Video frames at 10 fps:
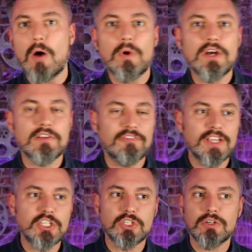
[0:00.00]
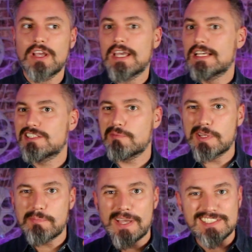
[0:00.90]
I wanted to feature some of
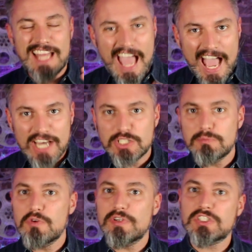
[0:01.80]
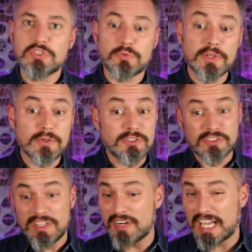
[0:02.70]
the best action movies, thrillers,
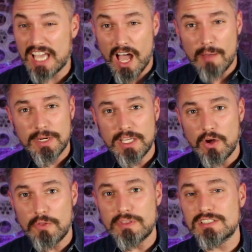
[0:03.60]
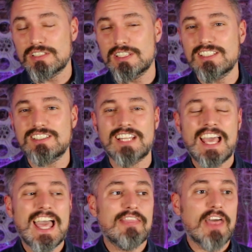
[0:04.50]
there's even a comedy on this list,
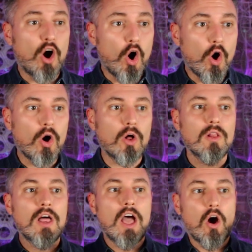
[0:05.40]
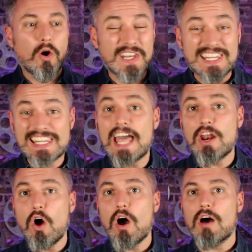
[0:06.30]
that all are
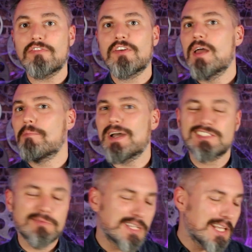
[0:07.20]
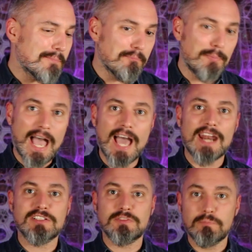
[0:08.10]
let off by some of the
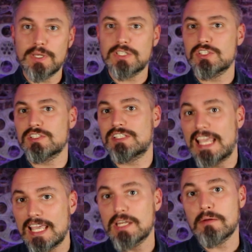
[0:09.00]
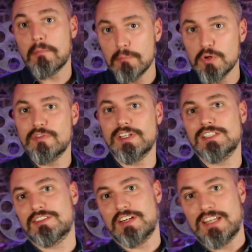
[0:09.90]
baddest bitches in
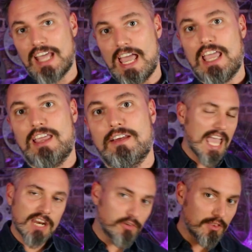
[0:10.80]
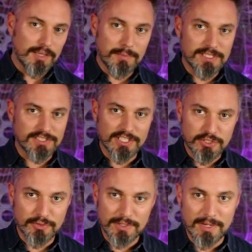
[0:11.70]
movies today. And if you think me
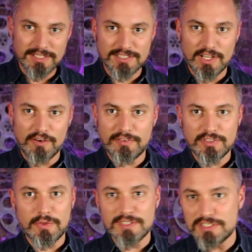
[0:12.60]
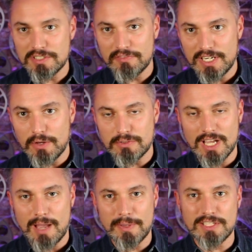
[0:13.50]
censoring myself, even though this is the video
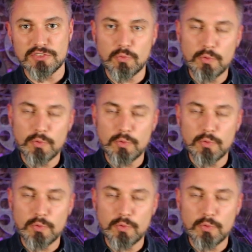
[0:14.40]
topic, is